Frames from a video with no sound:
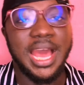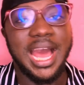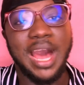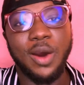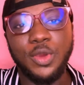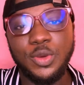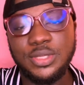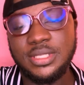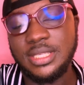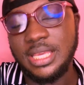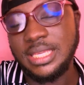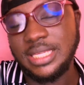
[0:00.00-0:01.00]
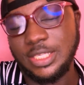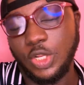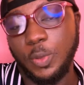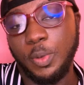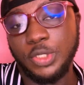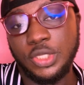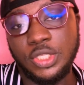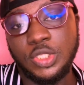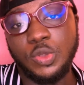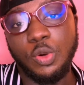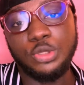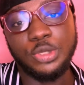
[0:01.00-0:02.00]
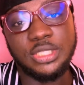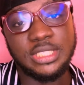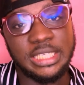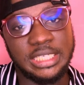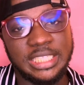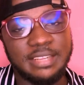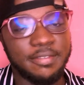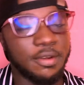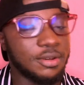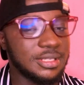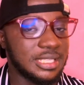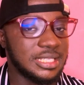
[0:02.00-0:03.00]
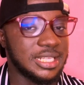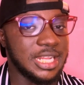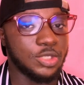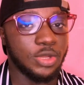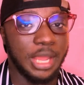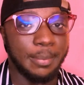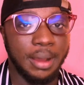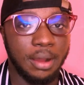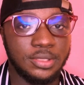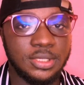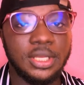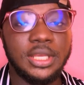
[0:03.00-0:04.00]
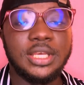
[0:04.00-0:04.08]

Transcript: I'll use it as an opportunity to also teach the various things that I talk about.